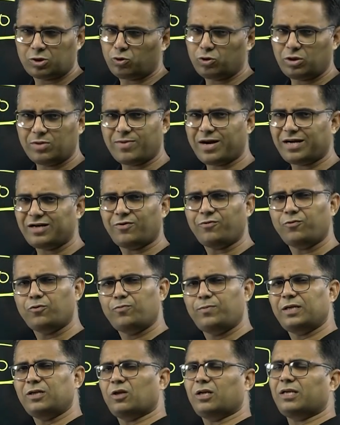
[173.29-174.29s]
So, demand of
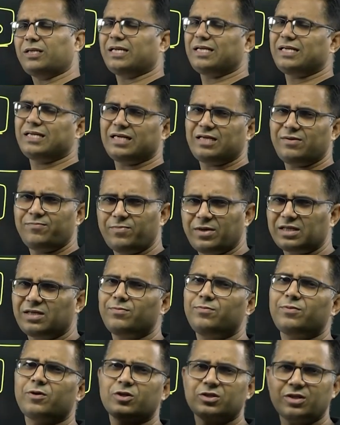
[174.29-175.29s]
rupee and dollar can get
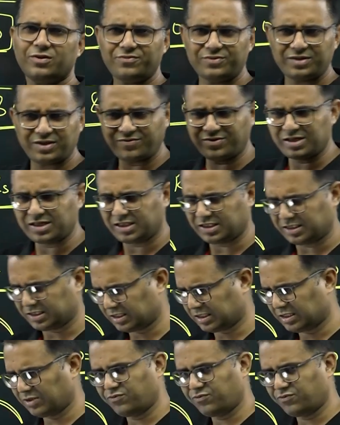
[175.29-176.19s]
impacted because of several reasons.